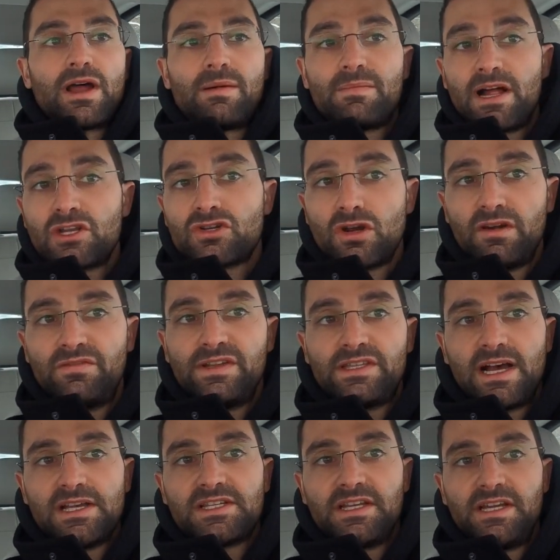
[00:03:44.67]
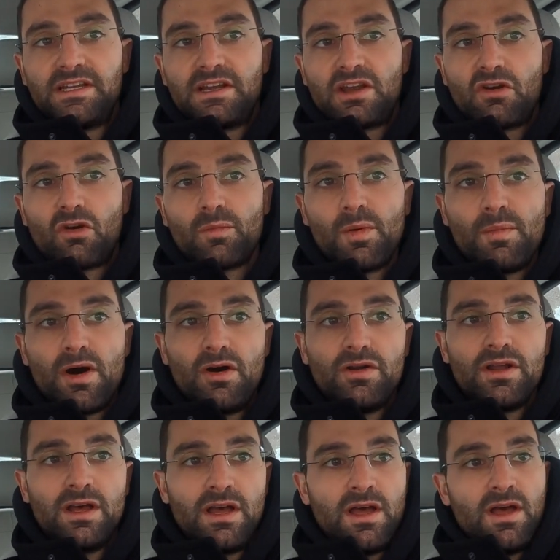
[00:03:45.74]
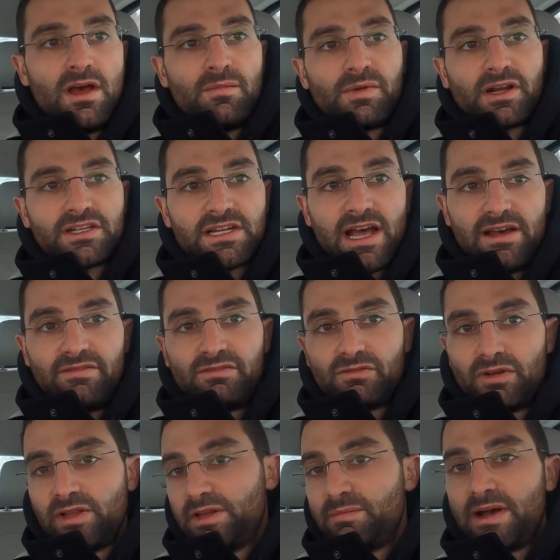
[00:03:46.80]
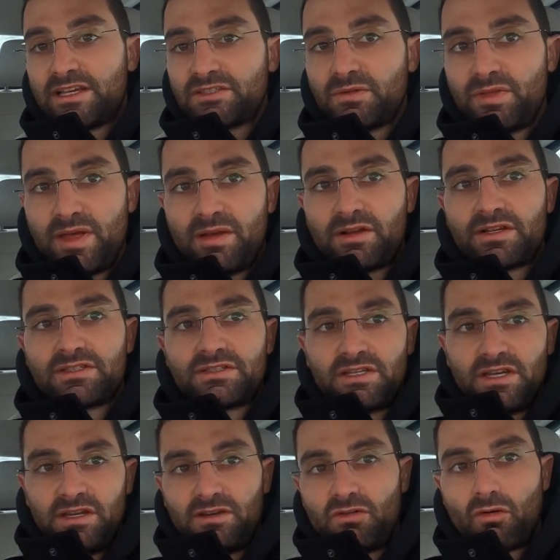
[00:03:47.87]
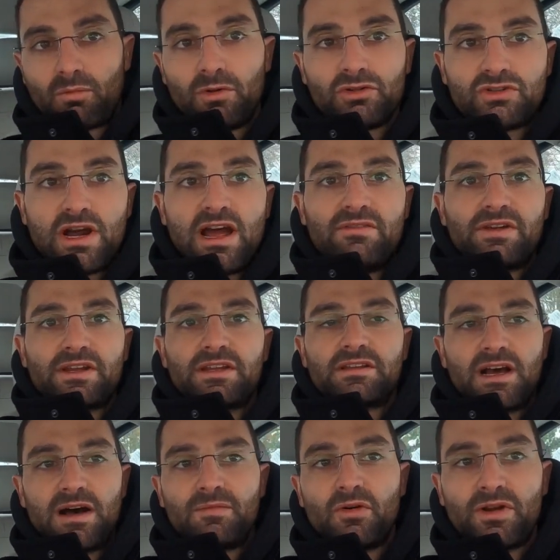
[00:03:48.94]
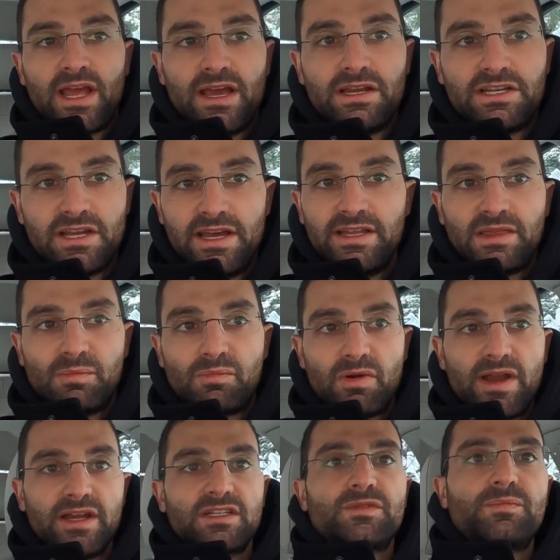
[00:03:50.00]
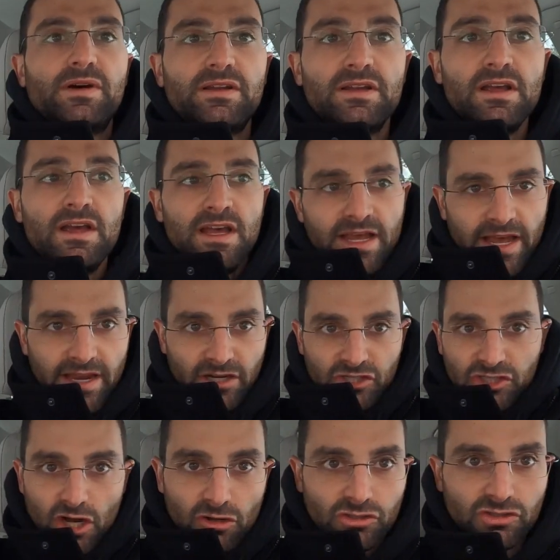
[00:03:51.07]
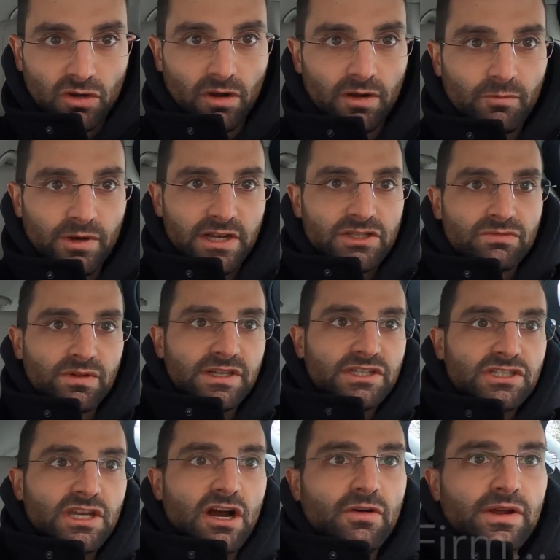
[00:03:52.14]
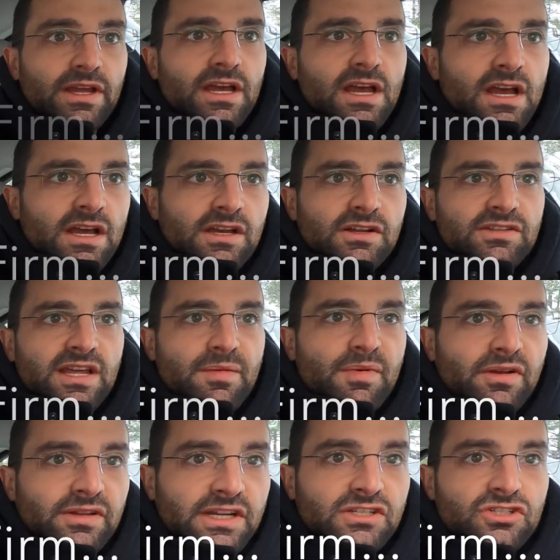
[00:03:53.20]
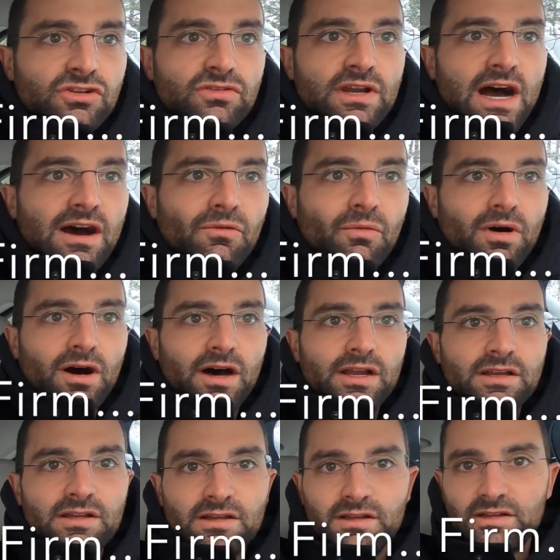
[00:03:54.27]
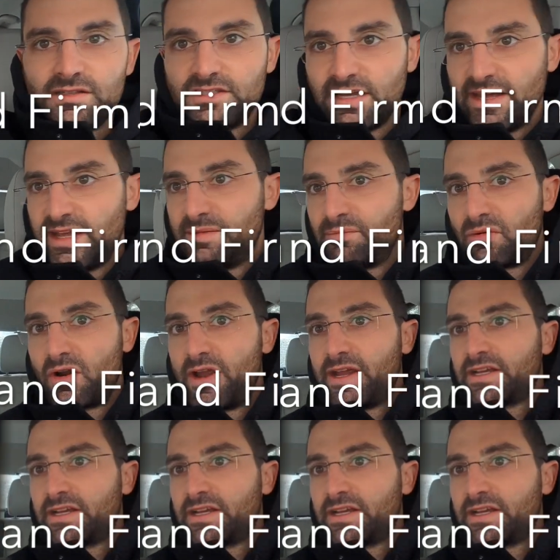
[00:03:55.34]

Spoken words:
I'm not sure if it does it in the normal mode because I haven't really messed with it, because in normal driving I'm okay to hit the brakes, but in a snowstorm when it's really snowy, you typically do not want to hit brakes.